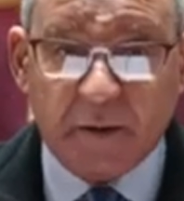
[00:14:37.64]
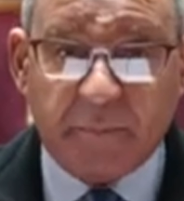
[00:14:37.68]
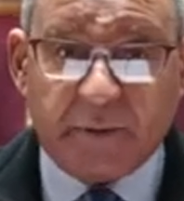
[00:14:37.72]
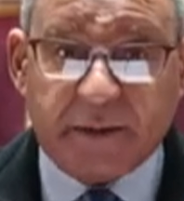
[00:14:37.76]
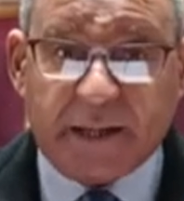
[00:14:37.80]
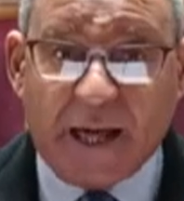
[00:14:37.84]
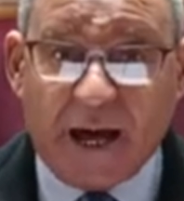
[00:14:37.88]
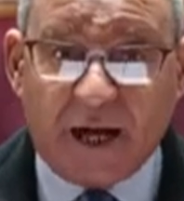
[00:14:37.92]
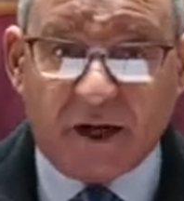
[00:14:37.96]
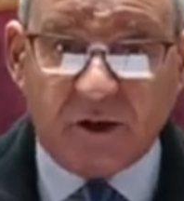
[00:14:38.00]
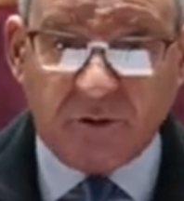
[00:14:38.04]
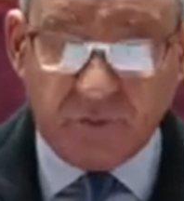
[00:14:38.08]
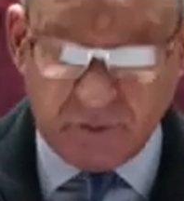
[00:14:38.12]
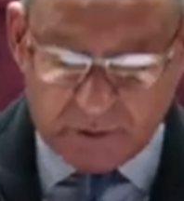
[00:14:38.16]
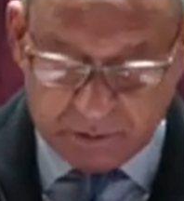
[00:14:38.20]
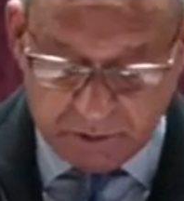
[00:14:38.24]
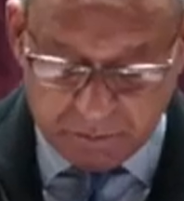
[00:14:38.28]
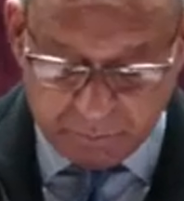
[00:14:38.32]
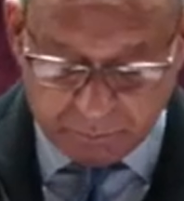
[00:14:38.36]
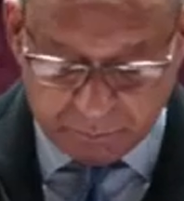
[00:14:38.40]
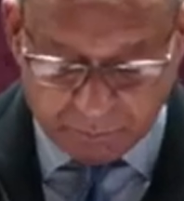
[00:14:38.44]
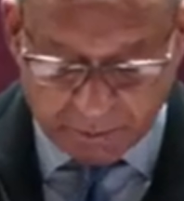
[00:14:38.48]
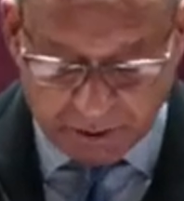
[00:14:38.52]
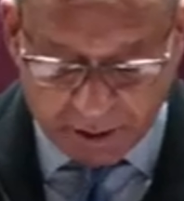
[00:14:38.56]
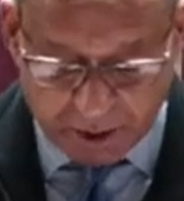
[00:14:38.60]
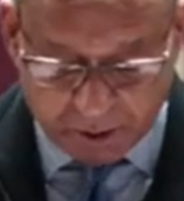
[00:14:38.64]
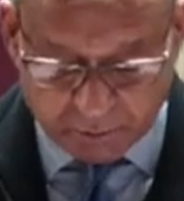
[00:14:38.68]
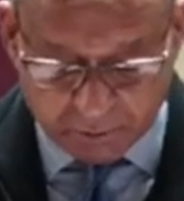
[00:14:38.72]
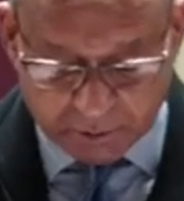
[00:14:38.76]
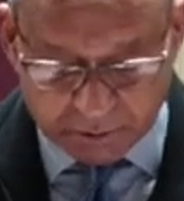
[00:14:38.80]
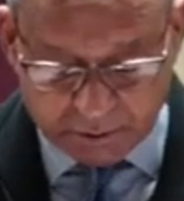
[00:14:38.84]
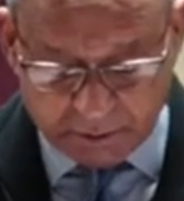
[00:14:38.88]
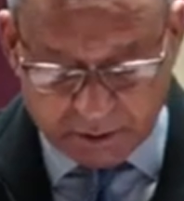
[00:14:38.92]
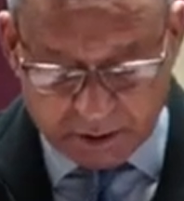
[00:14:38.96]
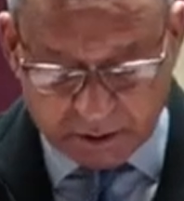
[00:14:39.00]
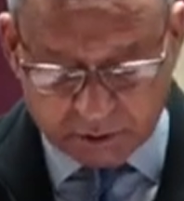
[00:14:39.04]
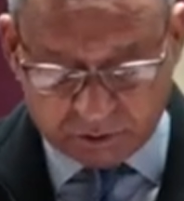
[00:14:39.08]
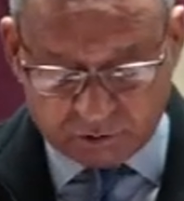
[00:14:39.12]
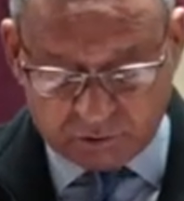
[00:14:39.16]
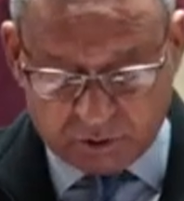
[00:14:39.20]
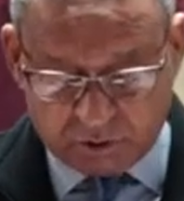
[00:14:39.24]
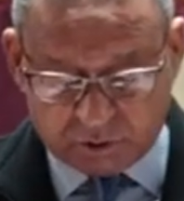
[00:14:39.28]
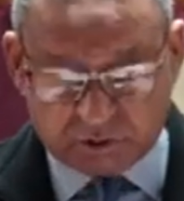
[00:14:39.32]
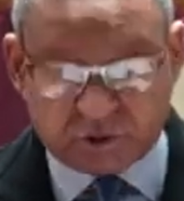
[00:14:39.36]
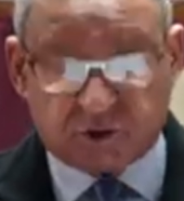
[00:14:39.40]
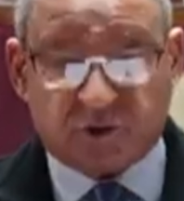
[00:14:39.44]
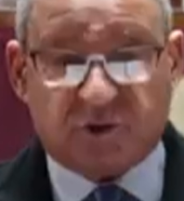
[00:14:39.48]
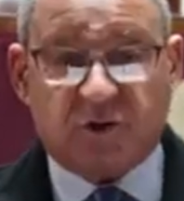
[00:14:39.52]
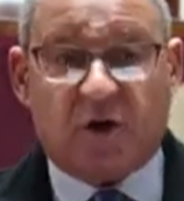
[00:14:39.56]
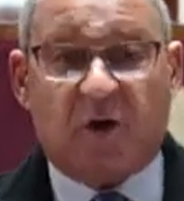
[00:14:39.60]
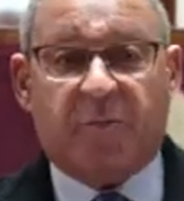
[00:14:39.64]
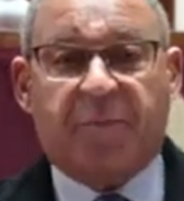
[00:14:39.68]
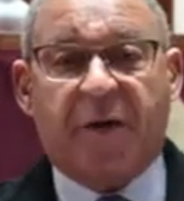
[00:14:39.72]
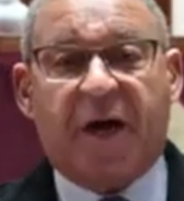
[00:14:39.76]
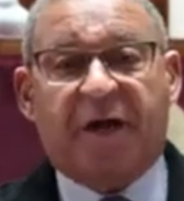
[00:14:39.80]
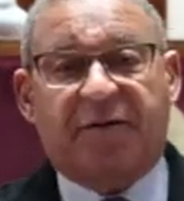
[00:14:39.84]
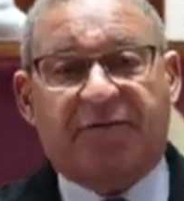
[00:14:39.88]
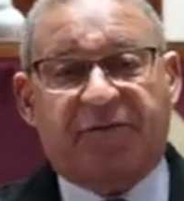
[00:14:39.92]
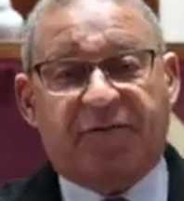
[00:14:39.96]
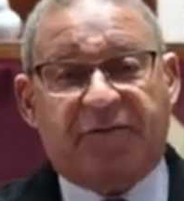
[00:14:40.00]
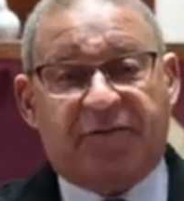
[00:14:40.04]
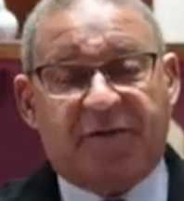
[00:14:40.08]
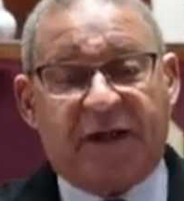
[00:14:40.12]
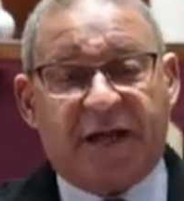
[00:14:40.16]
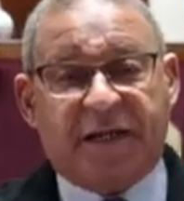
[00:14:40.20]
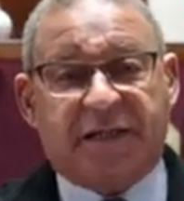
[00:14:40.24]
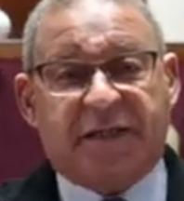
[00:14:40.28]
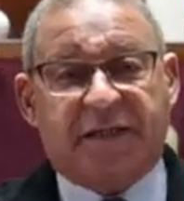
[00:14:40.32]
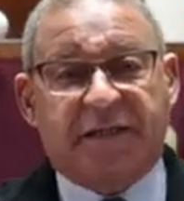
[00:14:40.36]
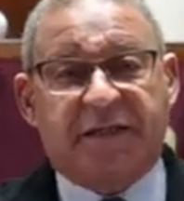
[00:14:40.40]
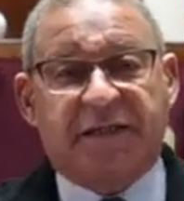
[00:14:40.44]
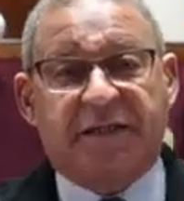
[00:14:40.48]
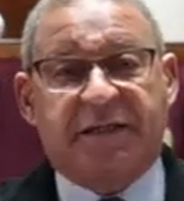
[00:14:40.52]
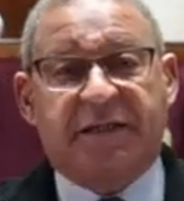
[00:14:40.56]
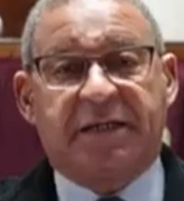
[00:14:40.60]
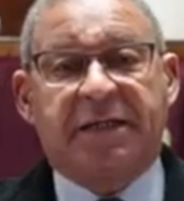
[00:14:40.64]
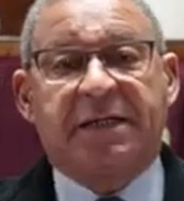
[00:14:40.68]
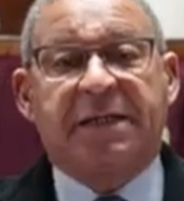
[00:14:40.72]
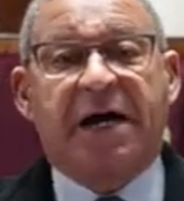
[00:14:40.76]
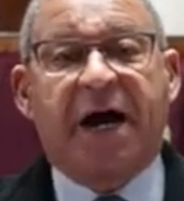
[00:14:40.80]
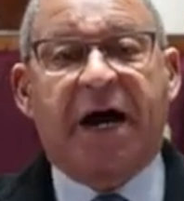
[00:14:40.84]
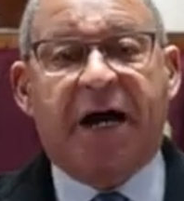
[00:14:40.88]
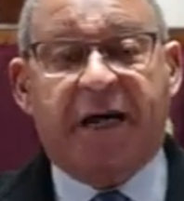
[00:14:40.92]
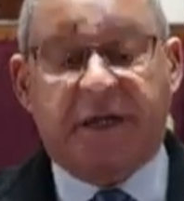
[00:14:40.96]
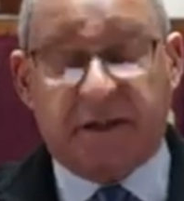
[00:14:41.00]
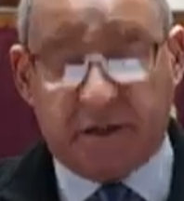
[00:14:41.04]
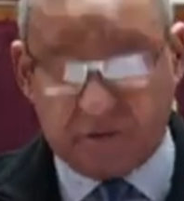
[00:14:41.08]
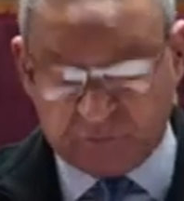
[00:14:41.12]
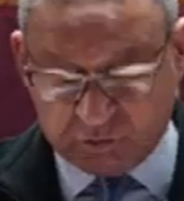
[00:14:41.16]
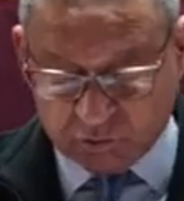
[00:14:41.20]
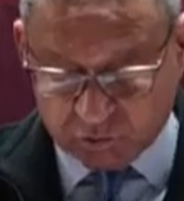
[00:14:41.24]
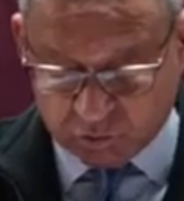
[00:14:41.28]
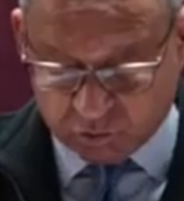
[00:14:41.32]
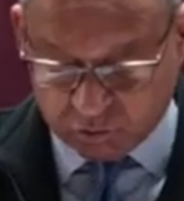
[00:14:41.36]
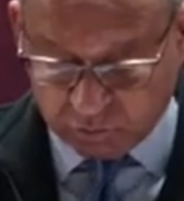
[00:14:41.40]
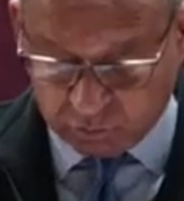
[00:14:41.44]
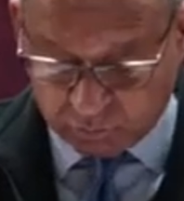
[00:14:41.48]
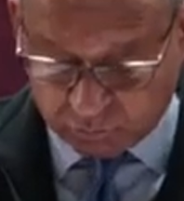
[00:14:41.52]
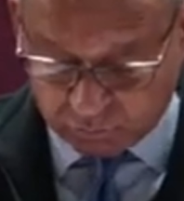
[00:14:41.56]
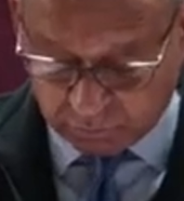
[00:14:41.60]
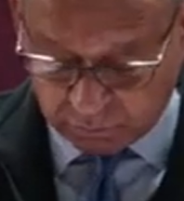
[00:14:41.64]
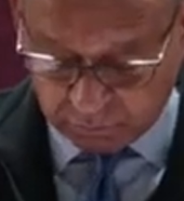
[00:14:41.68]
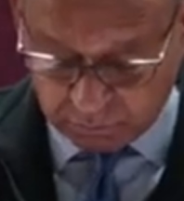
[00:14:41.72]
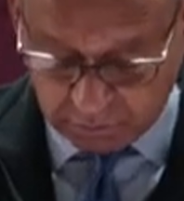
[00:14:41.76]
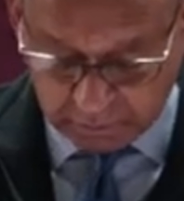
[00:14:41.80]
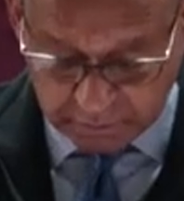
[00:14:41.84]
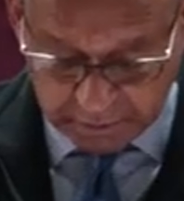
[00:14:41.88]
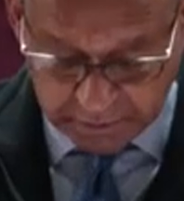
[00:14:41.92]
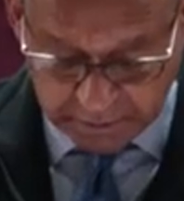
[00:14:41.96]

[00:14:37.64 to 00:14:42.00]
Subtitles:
But arrogant power does not stop at flatly denying the truth.